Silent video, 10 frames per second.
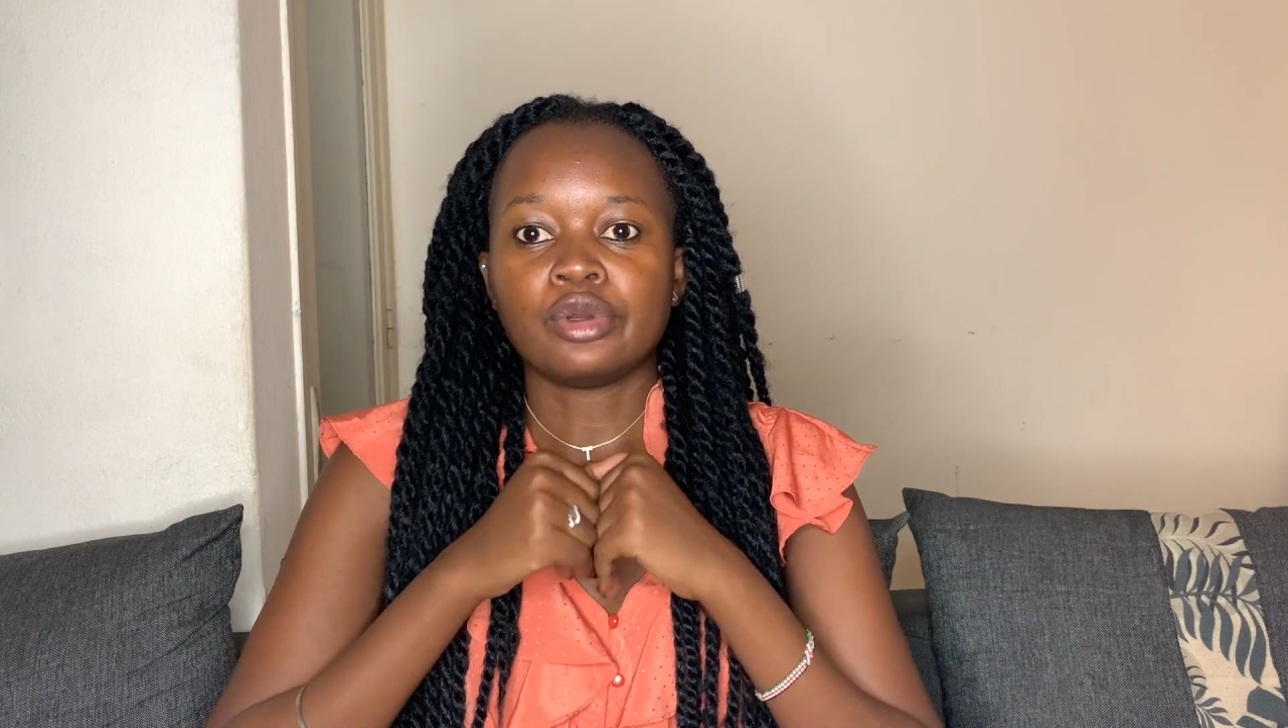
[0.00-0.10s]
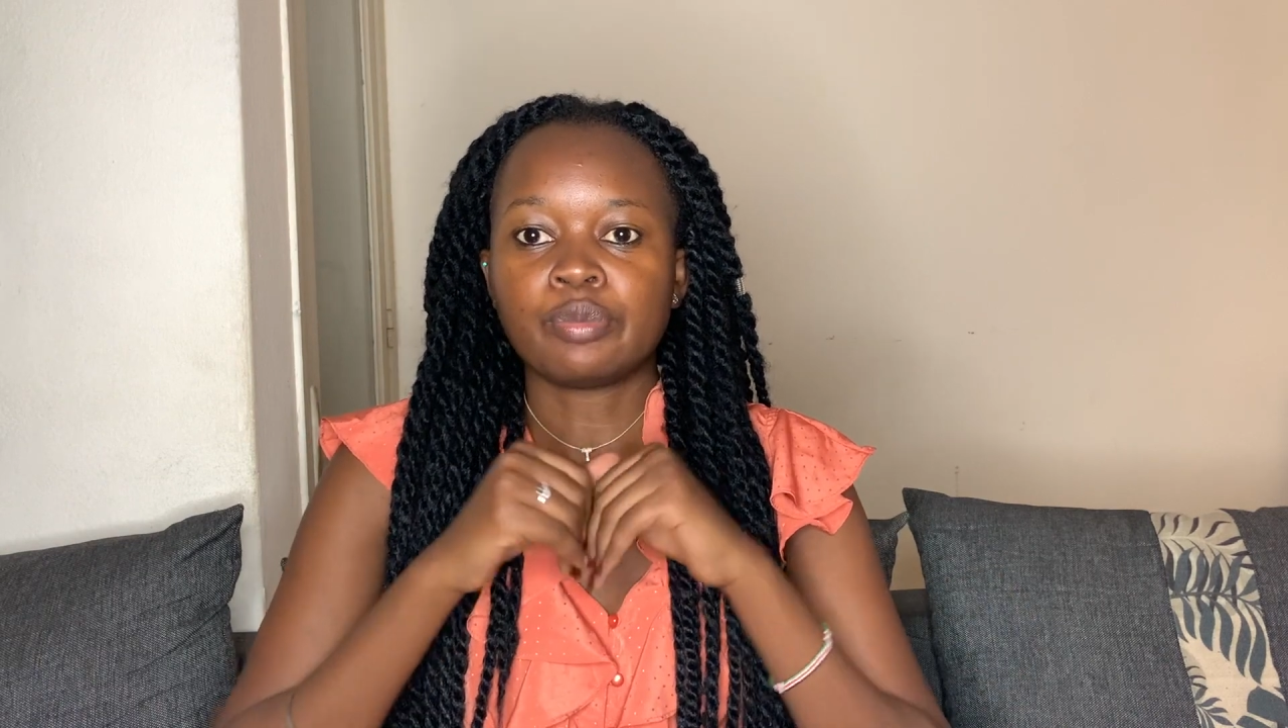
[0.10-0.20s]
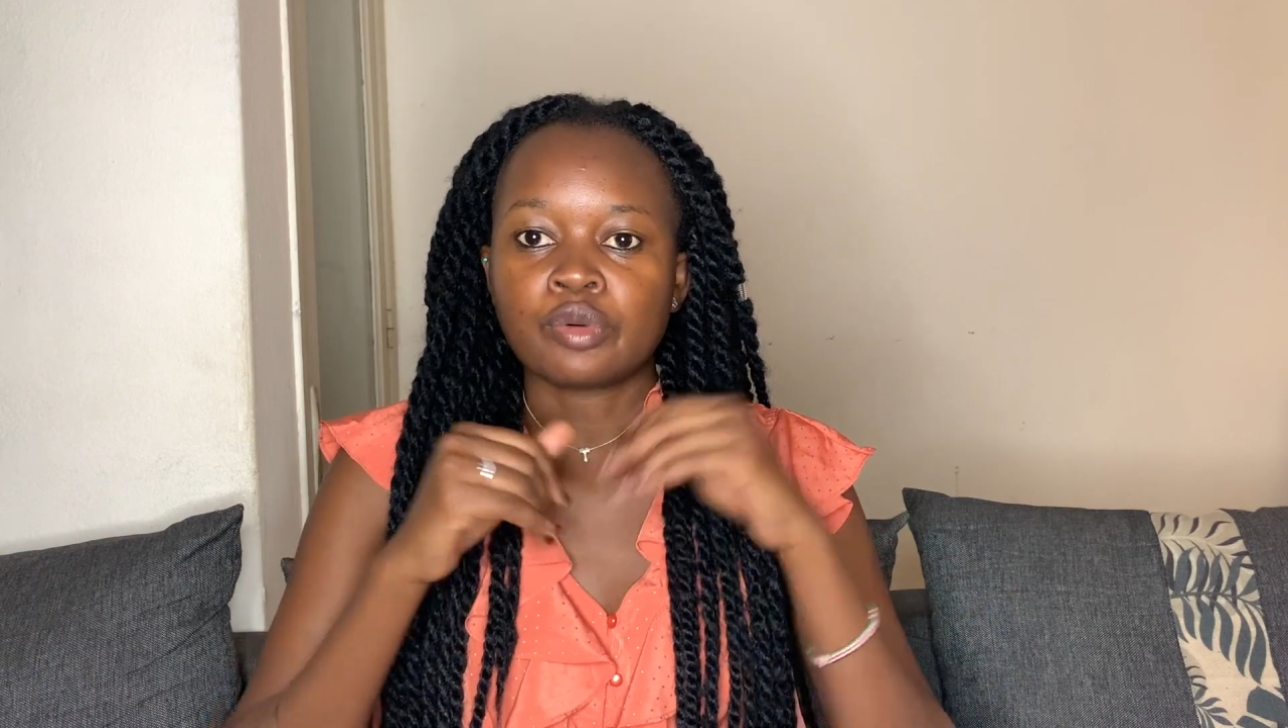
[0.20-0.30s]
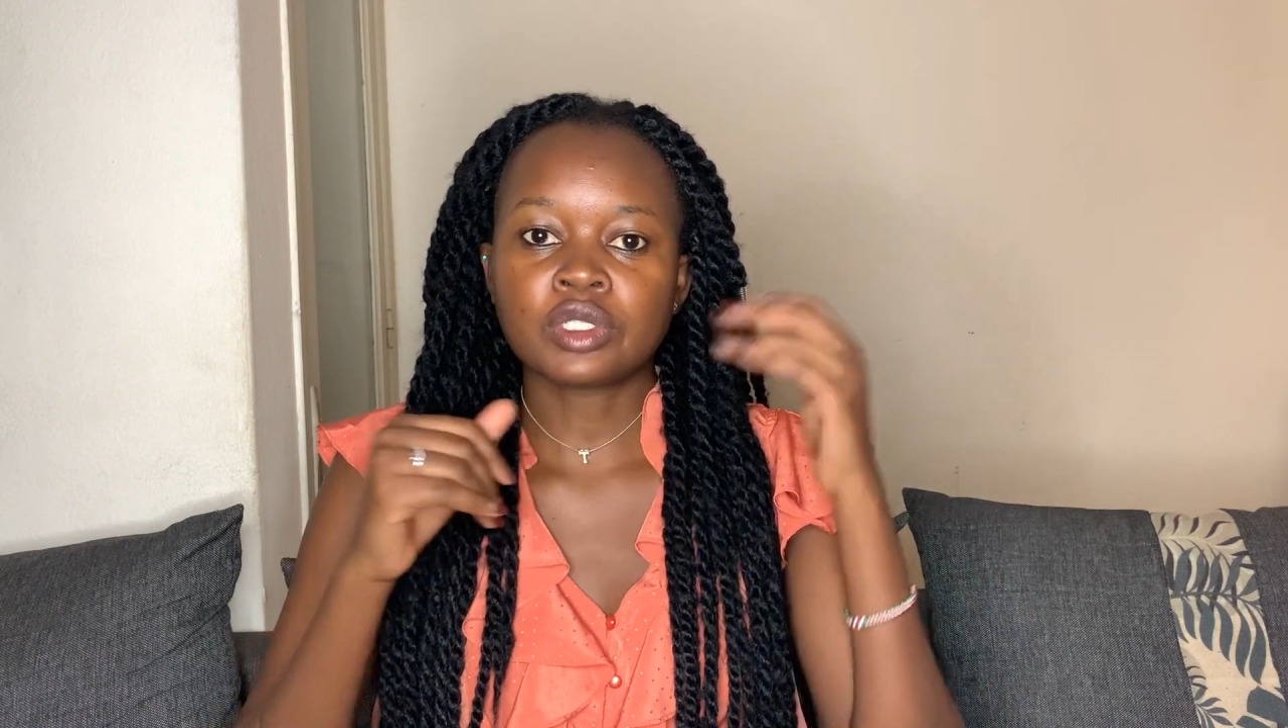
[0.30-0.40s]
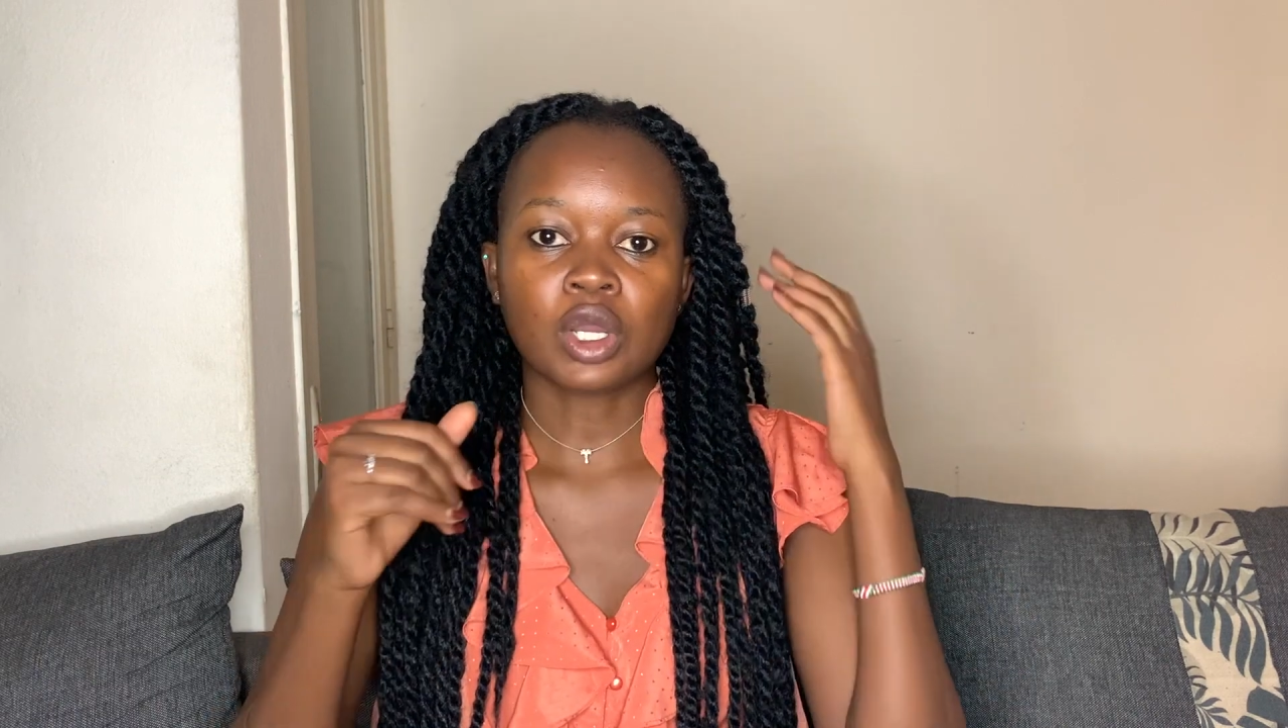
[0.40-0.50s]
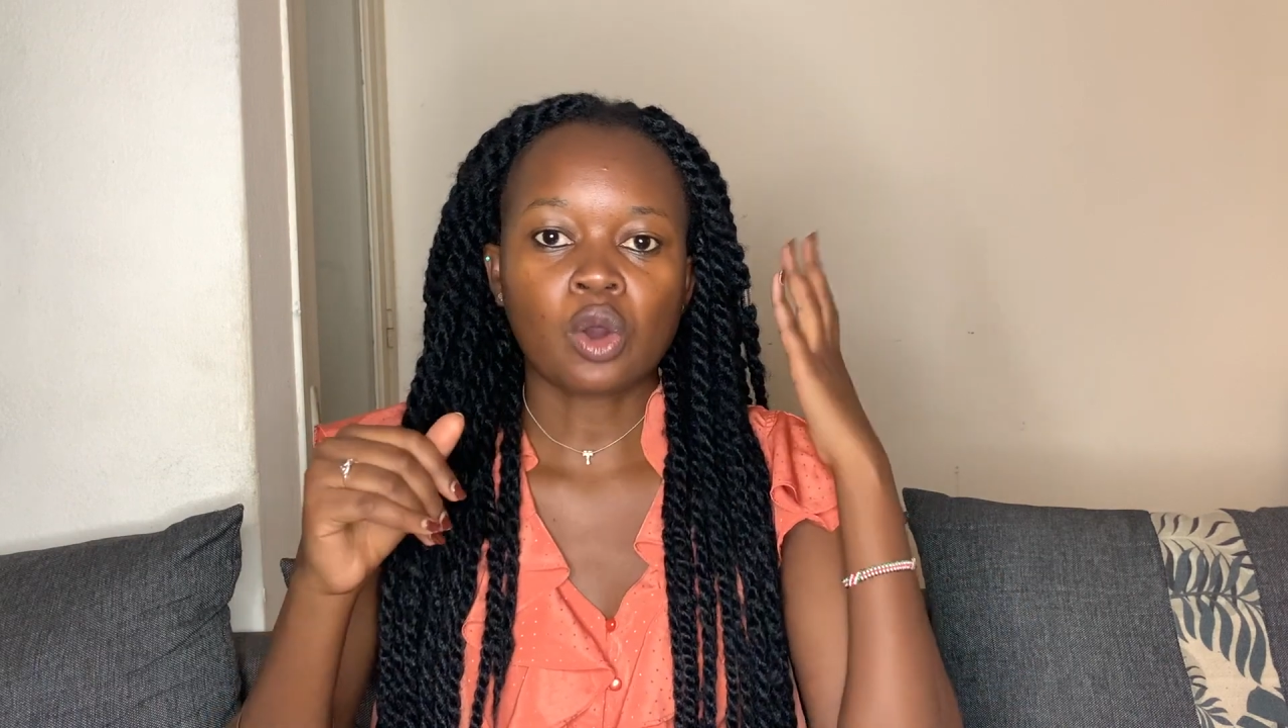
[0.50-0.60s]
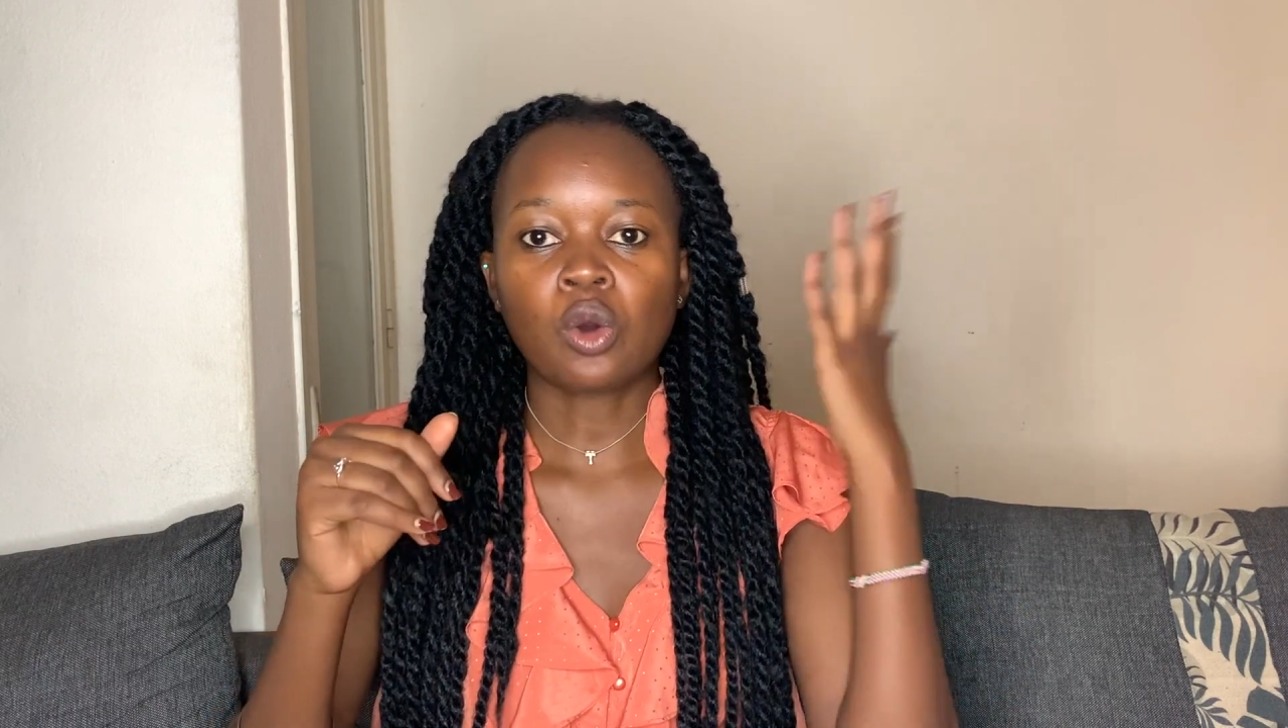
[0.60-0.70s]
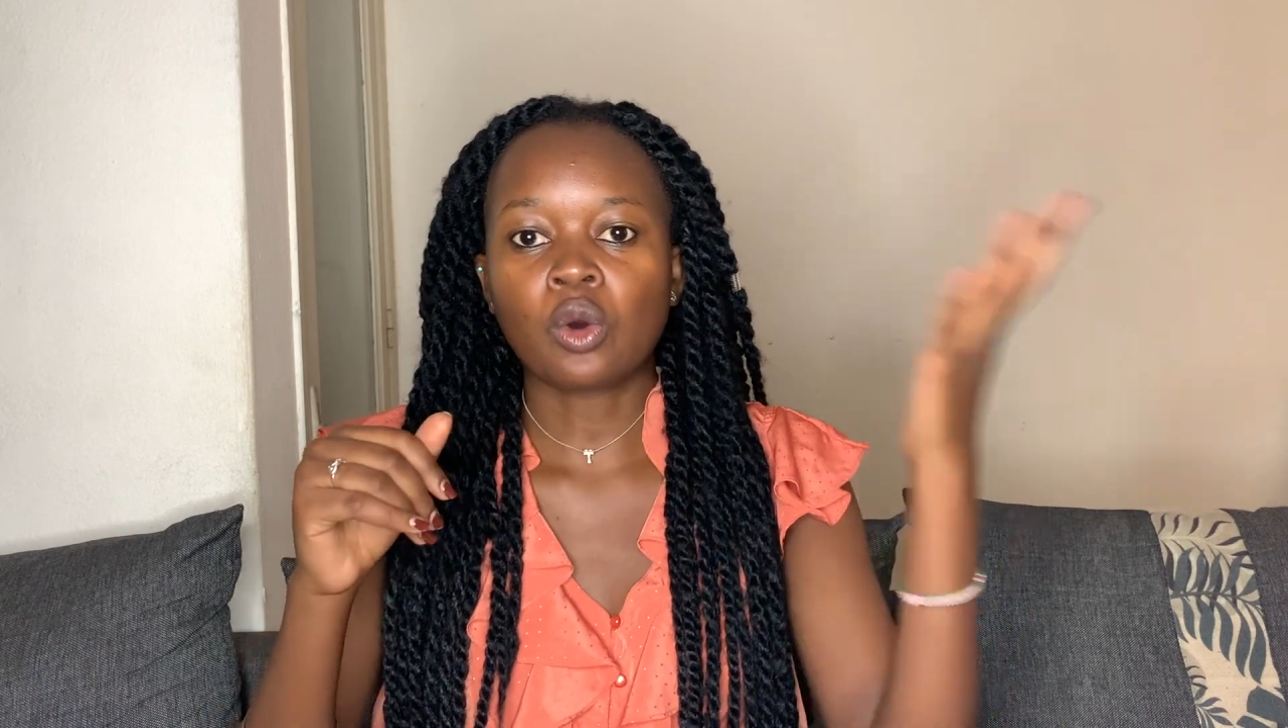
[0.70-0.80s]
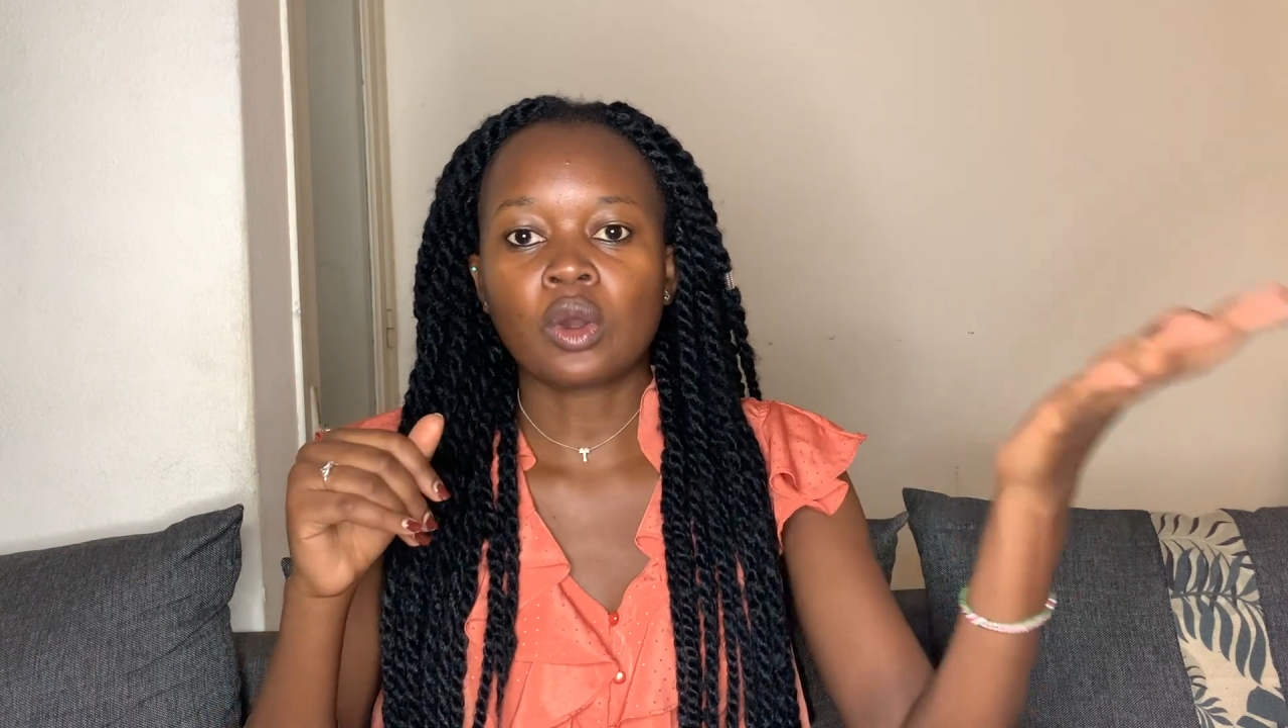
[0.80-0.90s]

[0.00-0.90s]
put a hole